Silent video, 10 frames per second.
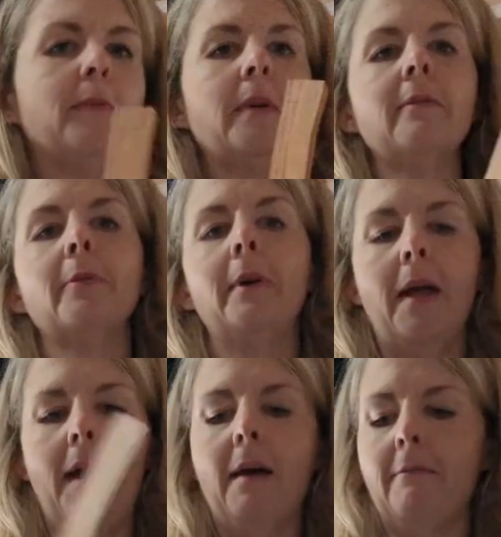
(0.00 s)

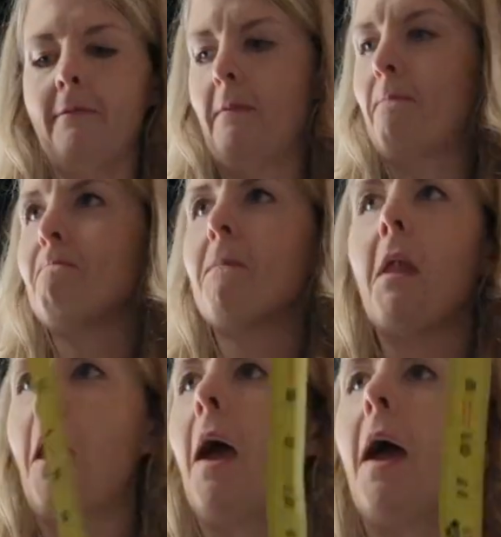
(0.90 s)
24.5.
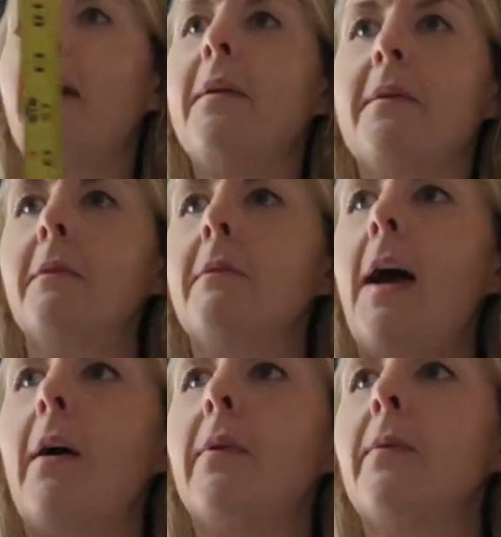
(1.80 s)
I don't know
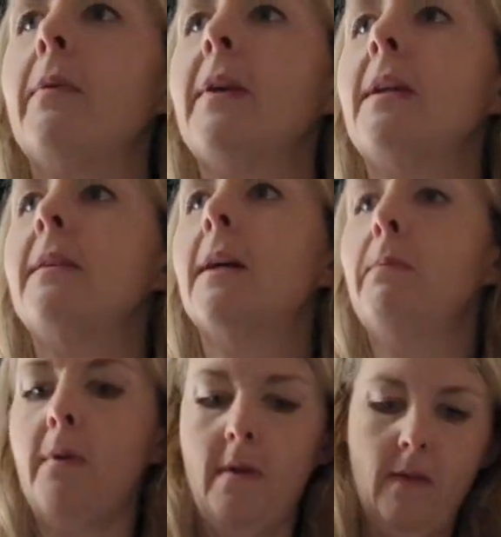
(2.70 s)
what we ended up
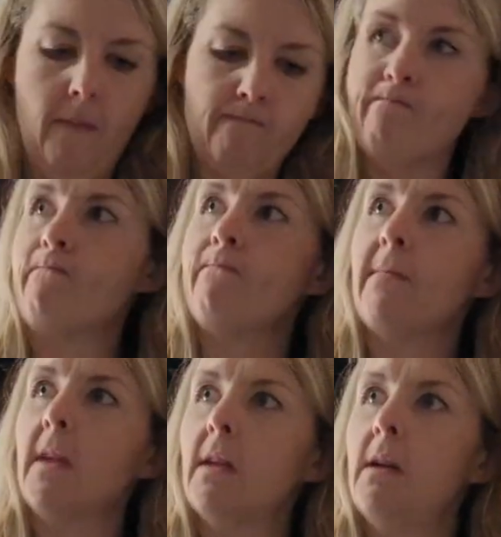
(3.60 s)
with.
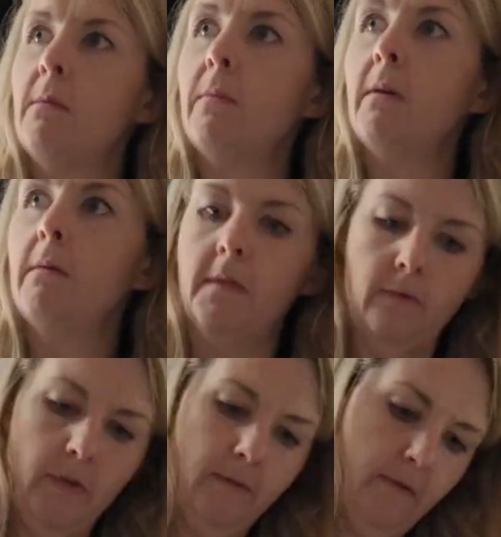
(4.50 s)
Probably
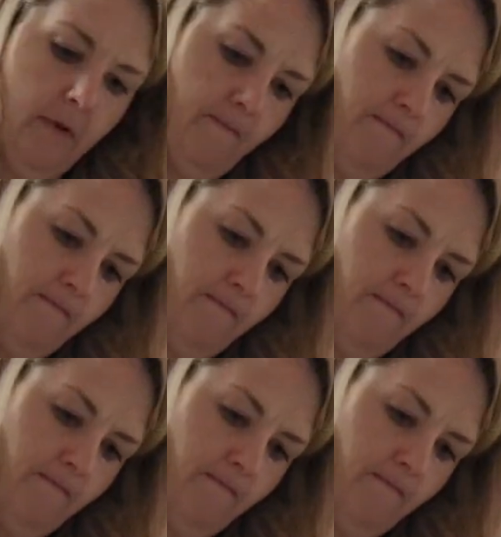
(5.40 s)
24.